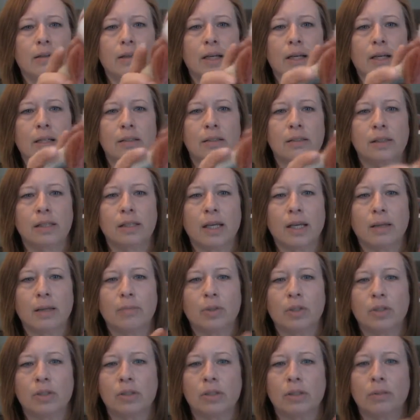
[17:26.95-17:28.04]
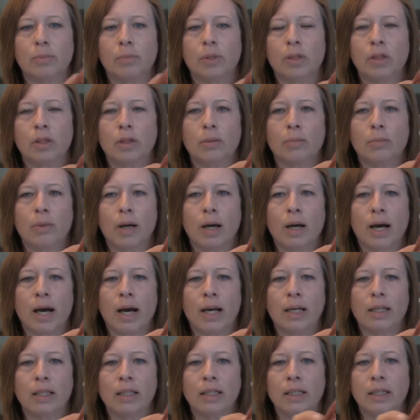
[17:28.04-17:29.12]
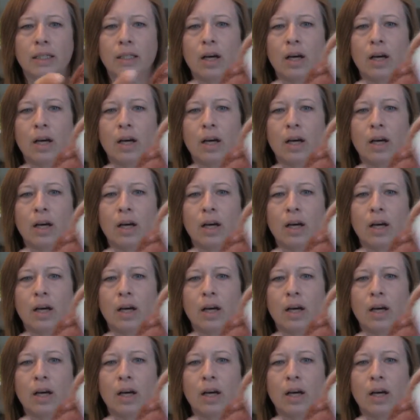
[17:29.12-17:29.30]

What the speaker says: that same or similar mahogany